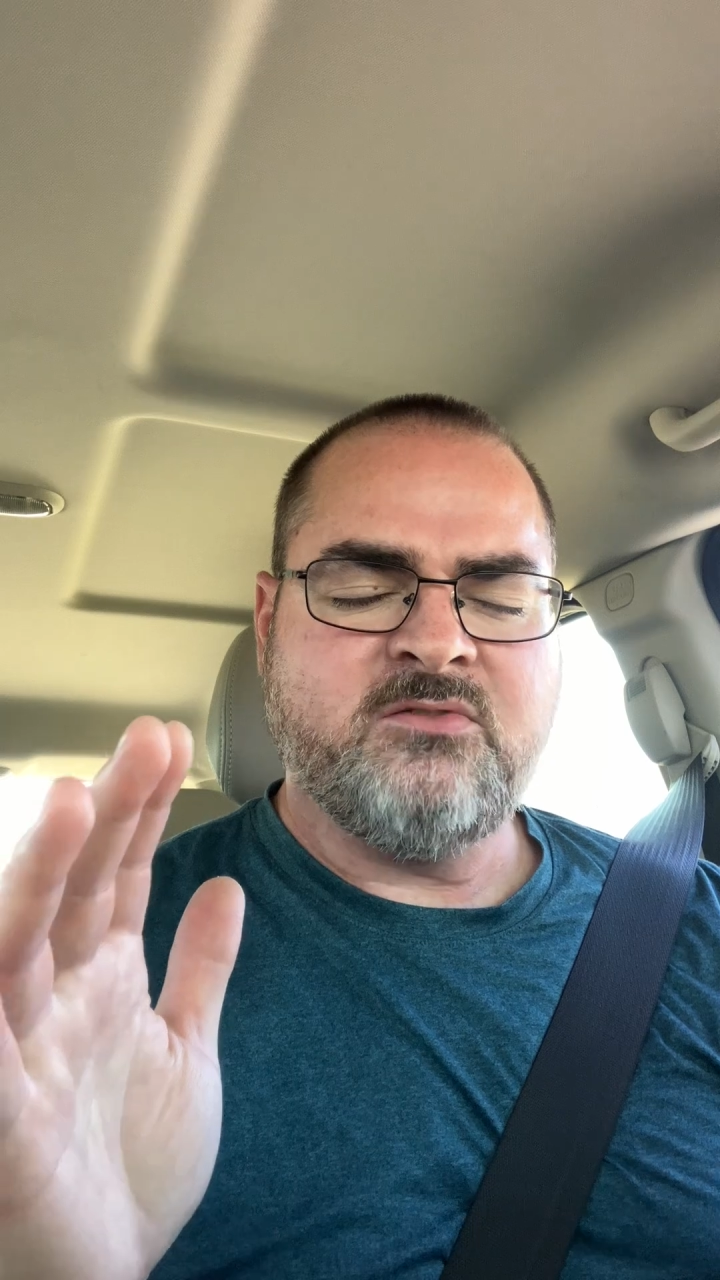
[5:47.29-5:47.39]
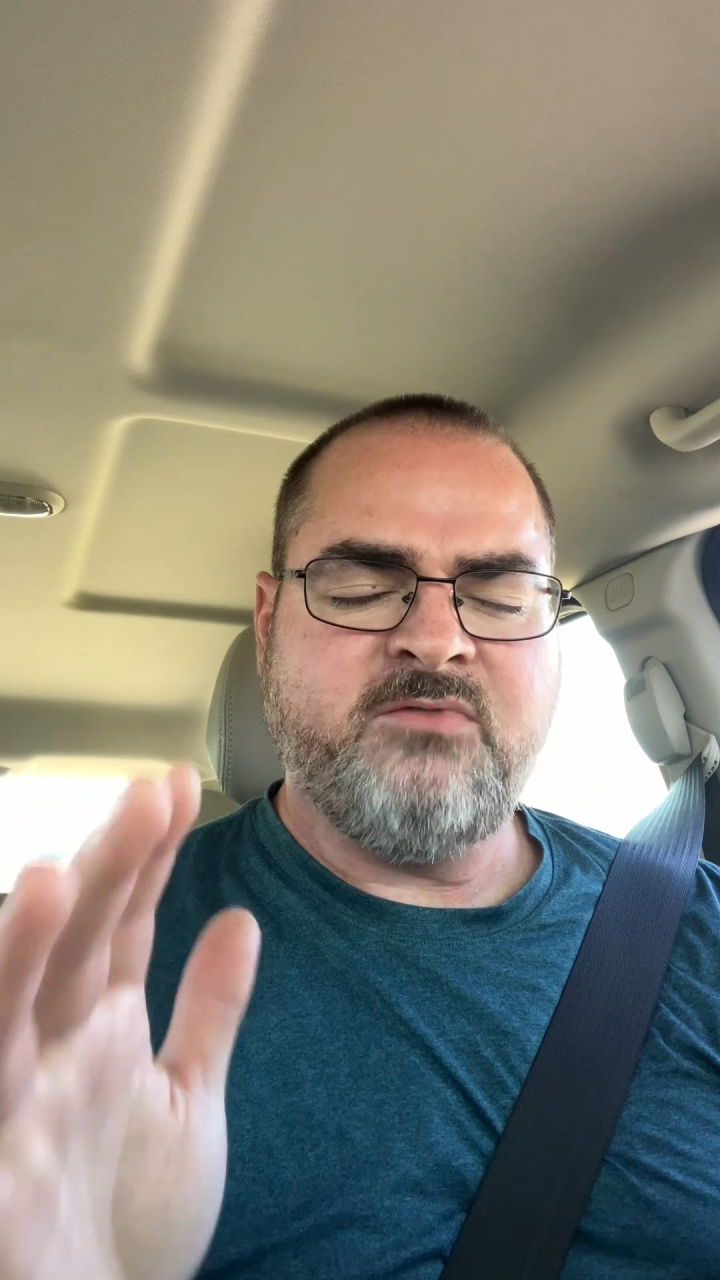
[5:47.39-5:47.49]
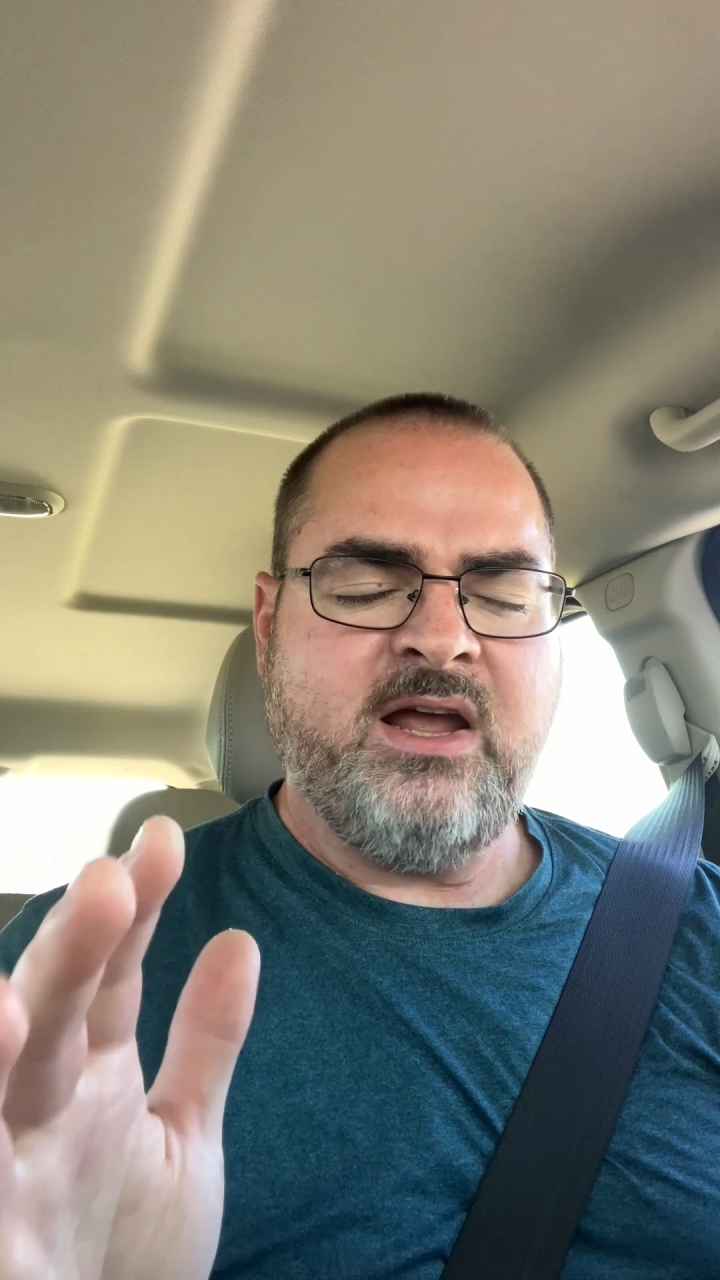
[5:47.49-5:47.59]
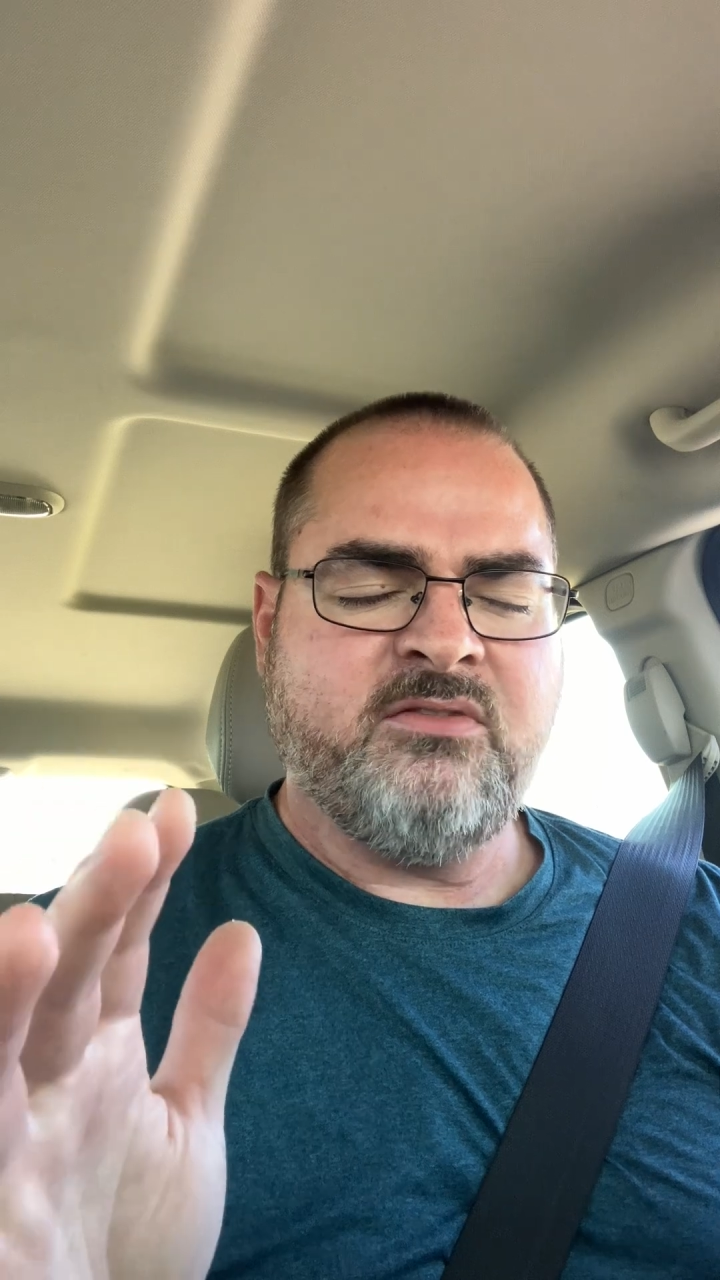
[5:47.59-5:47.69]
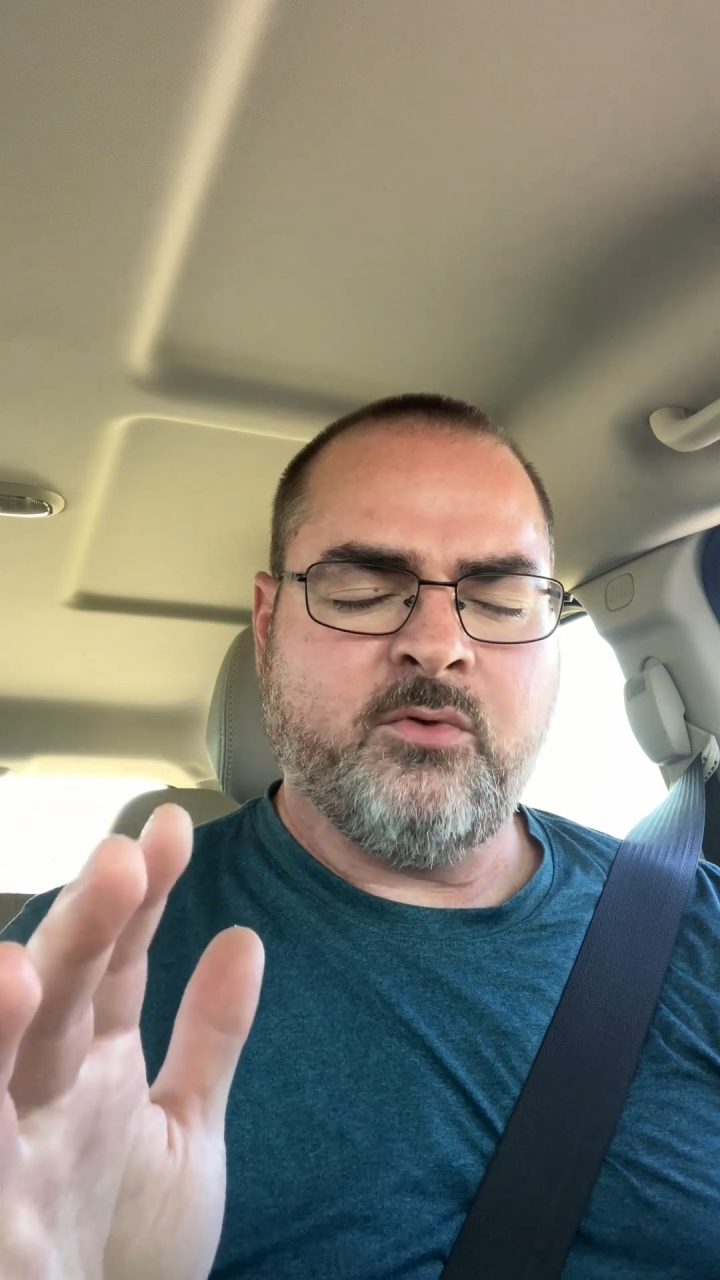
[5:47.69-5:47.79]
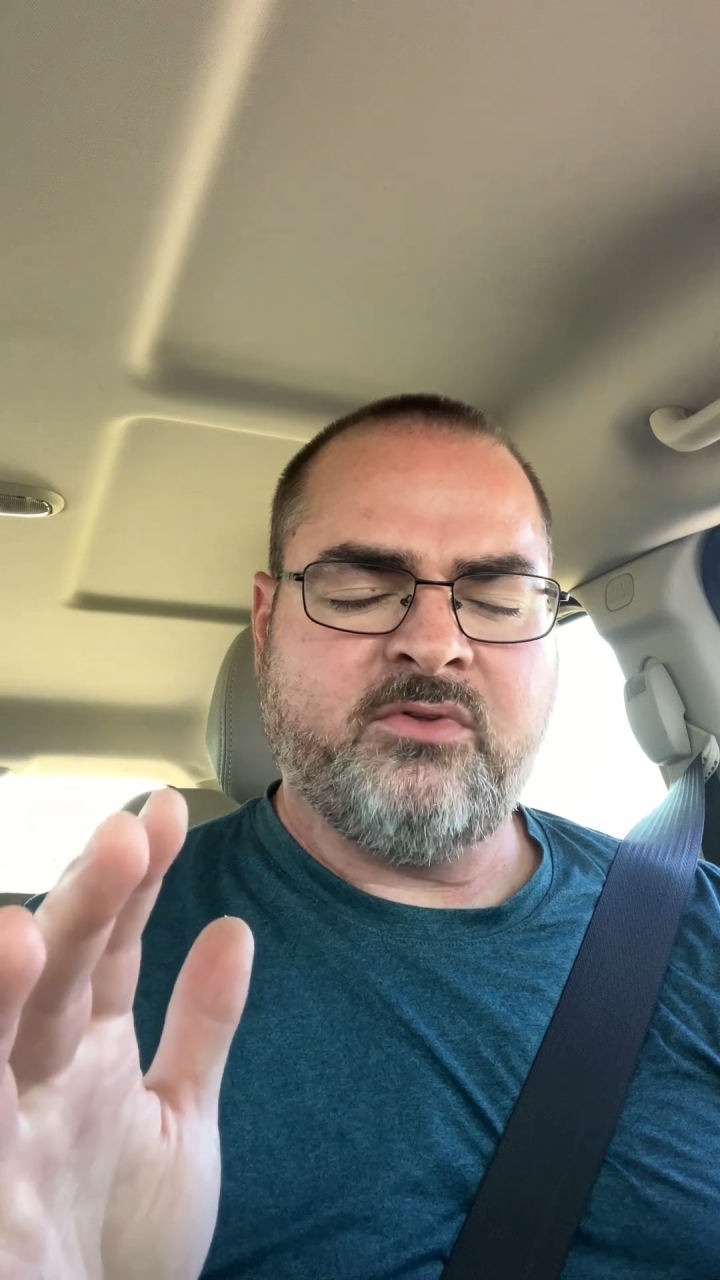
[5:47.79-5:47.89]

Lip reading: faithful